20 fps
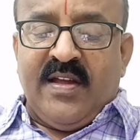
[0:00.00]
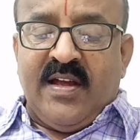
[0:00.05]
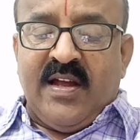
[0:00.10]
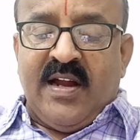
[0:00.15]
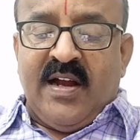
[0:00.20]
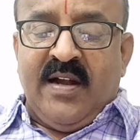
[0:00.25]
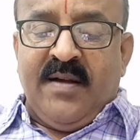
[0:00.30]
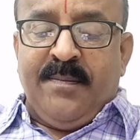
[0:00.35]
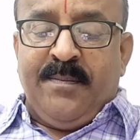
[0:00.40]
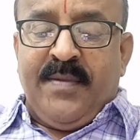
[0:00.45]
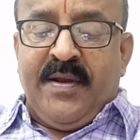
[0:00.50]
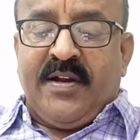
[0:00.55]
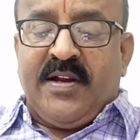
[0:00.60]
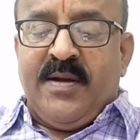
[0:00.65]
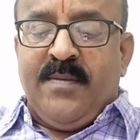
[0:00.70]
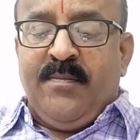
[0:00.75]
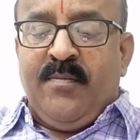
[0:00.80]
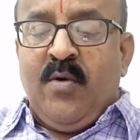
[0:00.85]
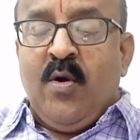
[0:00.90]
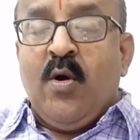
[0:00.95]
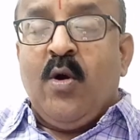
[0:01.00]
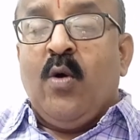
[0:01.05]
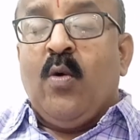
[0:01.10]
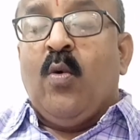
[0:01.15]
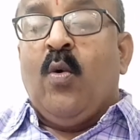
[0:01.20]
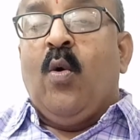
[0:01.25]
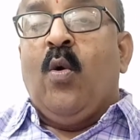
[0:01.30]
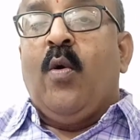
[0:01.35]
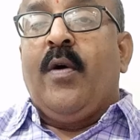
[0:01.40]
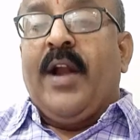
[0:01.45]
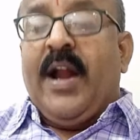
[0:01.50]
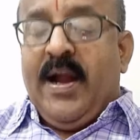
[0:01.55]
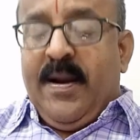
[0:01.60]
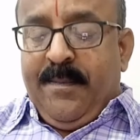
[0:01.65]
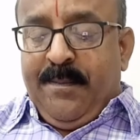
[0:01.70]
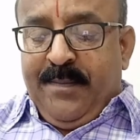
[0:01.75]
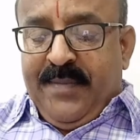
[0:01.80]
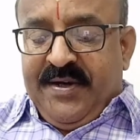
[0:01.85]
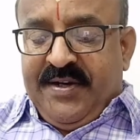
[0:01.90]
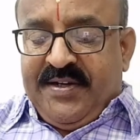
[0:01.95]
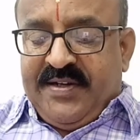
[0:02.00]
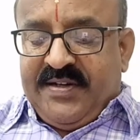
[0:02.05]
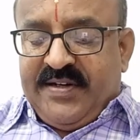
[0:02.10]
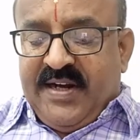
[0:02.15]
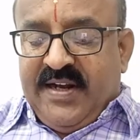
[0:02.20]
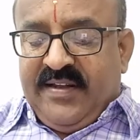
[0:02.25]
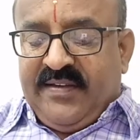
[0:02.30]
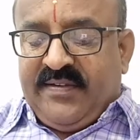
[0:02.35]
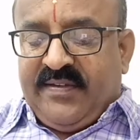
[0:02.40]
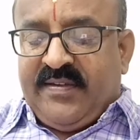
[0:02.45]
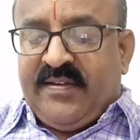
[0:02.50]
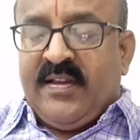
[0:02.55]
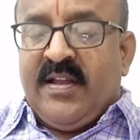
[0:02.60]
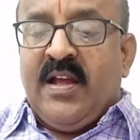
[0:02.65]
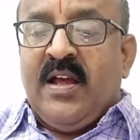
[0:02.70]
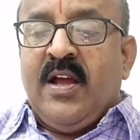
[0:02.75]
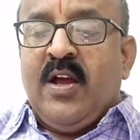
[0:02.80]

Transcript: and become over ambitious